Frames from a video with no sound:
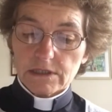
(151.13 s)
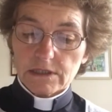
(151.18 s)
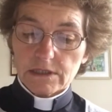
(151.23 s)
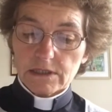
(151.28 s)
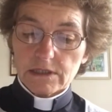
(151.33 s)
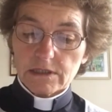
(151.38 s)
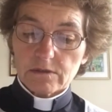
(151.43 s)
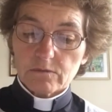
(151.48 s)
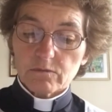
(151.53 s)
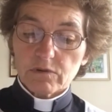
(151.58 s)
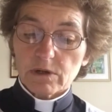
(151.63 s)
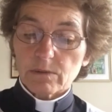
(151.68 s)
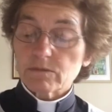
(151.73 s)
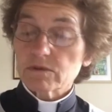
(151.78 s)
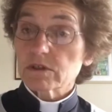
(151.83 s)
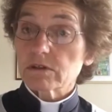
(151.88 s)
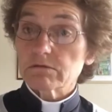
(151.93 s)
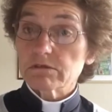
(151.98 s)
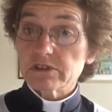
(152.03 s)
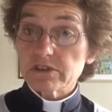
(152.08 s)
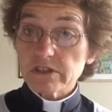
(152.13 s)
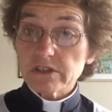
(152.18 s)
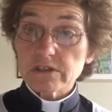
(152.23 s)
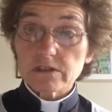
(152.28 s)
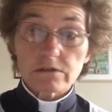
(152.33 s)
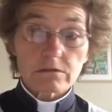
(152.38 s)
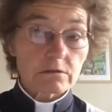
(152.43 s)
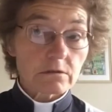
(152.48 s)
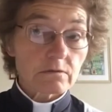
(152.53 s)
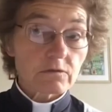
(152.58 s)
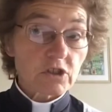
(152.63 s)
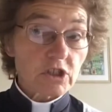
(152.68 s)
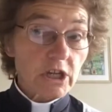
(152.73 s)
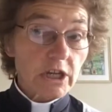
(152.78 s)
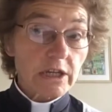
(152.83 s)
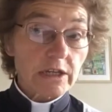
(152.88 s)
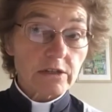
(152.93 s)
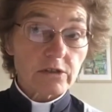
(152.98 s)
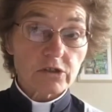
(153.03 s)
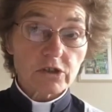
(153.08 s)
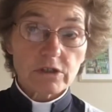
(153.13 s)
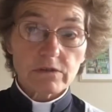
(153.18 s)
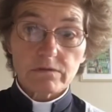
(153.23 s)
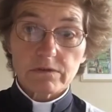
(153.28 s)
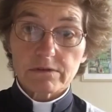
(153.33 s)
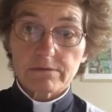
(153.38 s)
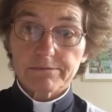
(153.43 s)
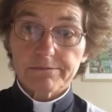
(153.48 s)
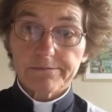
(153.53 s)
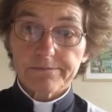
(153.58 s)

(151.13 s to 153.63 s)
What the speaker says: and perhaps a resistor of change even.